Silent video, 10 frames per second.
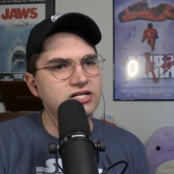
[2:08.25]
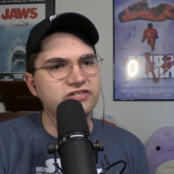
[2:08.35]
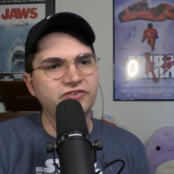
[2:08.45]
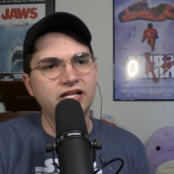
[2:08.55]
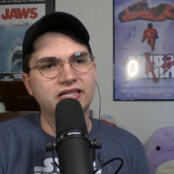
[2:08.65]
I
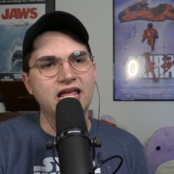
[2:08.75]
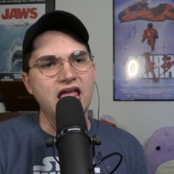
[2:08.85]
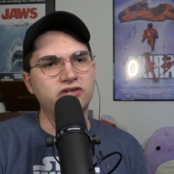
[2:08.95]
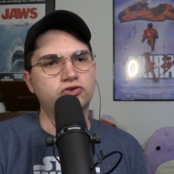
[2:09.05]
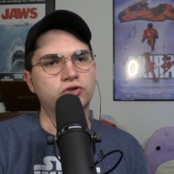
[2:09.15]
just feel like they
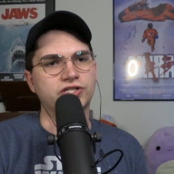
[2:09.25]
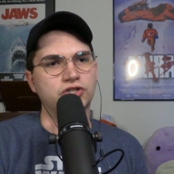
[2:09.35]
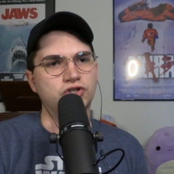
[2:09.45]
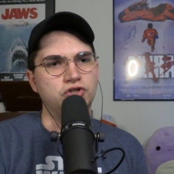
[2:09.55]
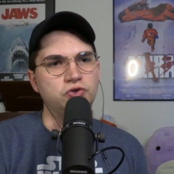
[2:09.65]

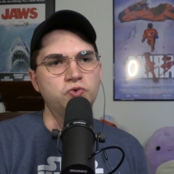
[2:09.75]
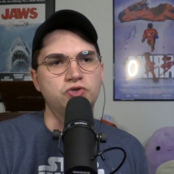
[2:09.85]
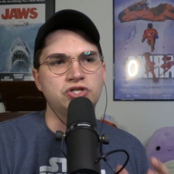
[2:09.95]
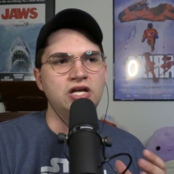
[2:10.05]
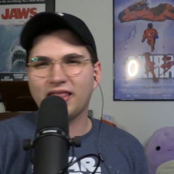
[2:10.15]

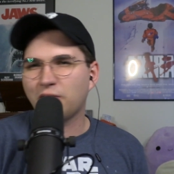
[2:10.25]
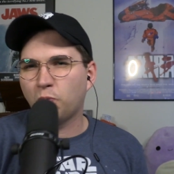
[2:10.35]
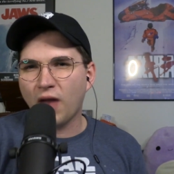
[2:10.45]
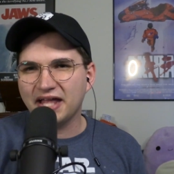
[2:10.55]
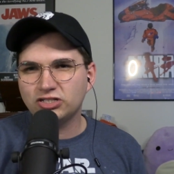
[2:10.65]
introduce like
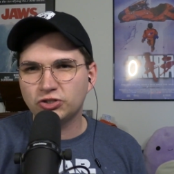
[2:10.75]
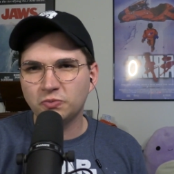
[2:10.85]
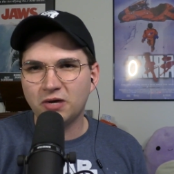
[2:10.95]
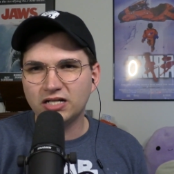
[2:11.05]
way too